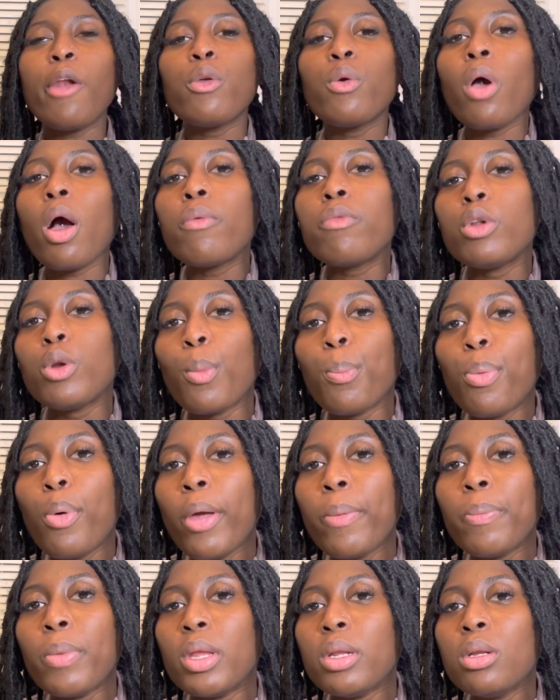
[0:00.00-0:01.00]
do you have an
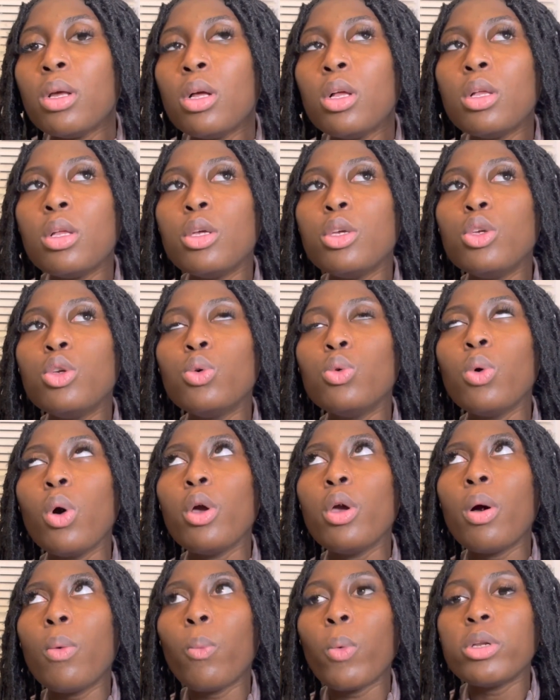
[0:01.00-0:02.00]
appointment?
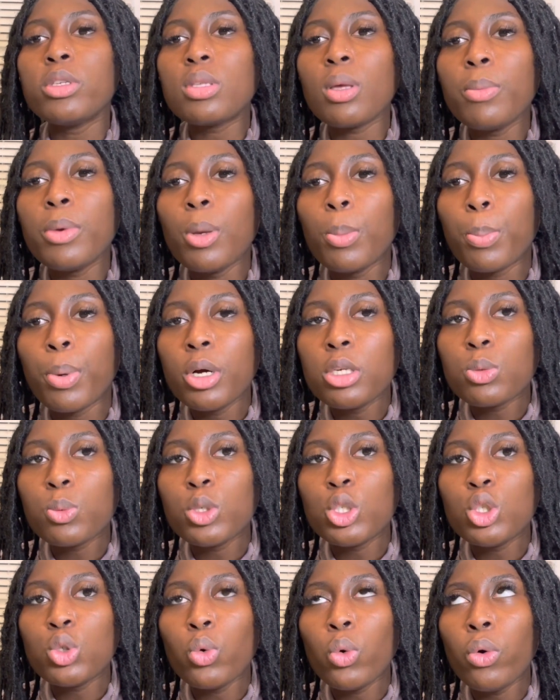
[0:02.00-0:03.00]
When somebody books
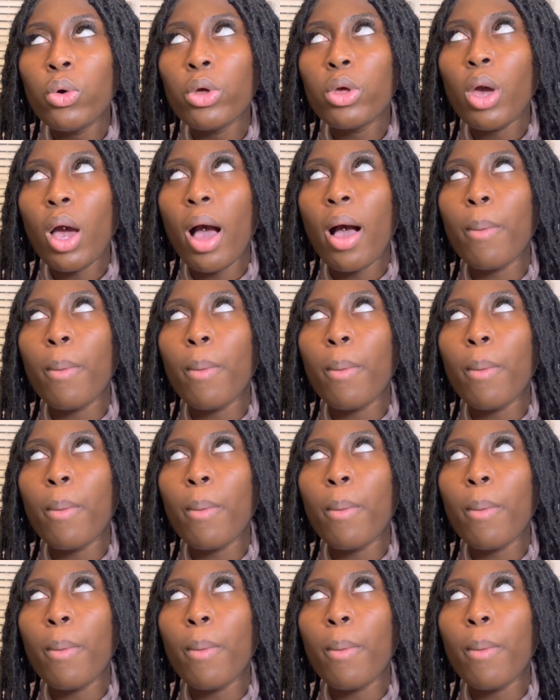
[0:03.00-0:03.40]
with you,